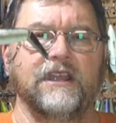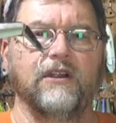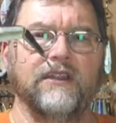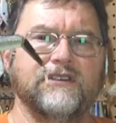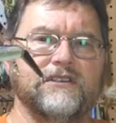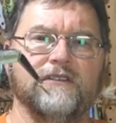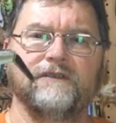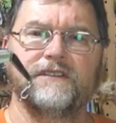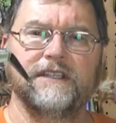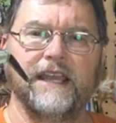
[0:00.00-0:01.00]
there on the
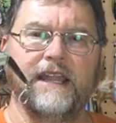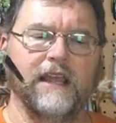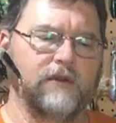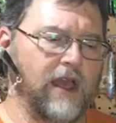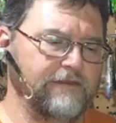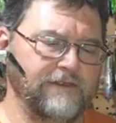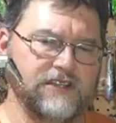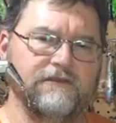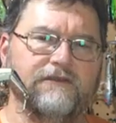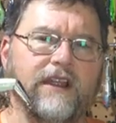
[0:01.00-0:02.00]
surface again. I
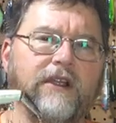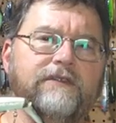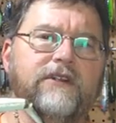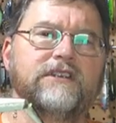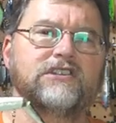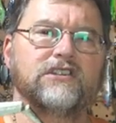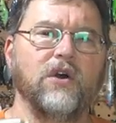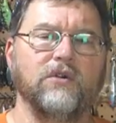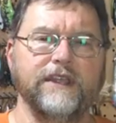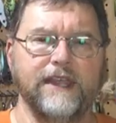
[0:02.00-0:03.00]
fish it very, very
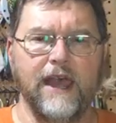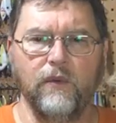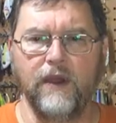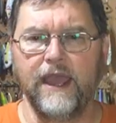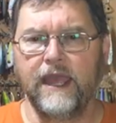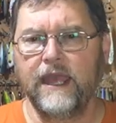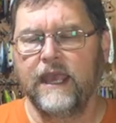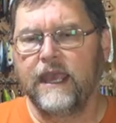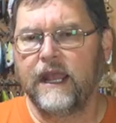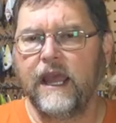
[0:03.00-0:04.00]
slowly that way.
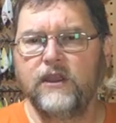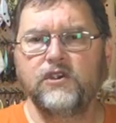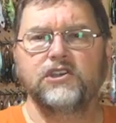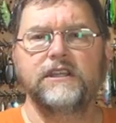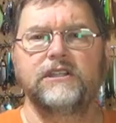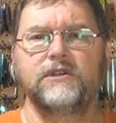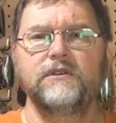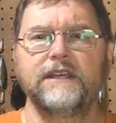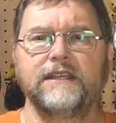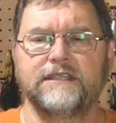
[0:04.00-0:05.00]
And I usually
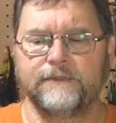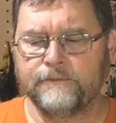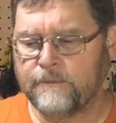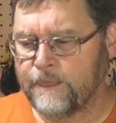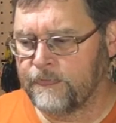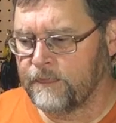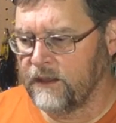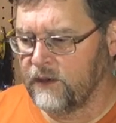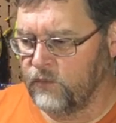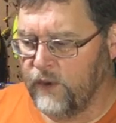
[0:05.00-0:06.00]
do this
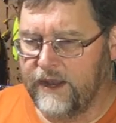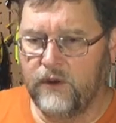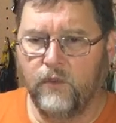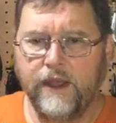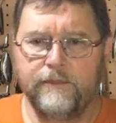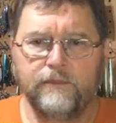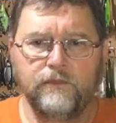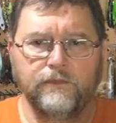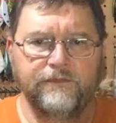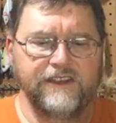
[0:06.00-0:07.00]
when
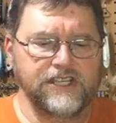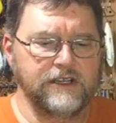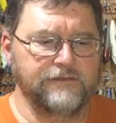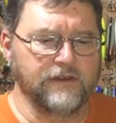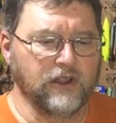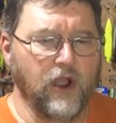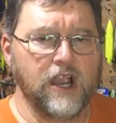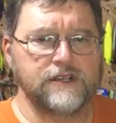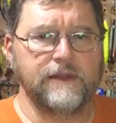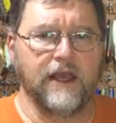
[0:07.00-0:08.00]
fishing for
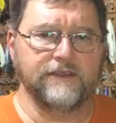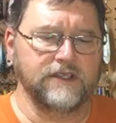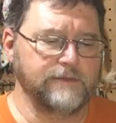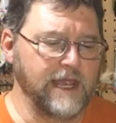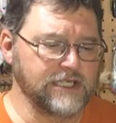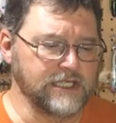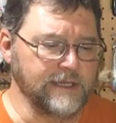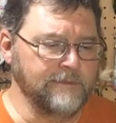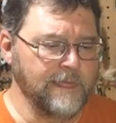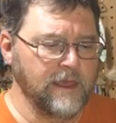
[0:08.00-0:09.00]
largemouths especially,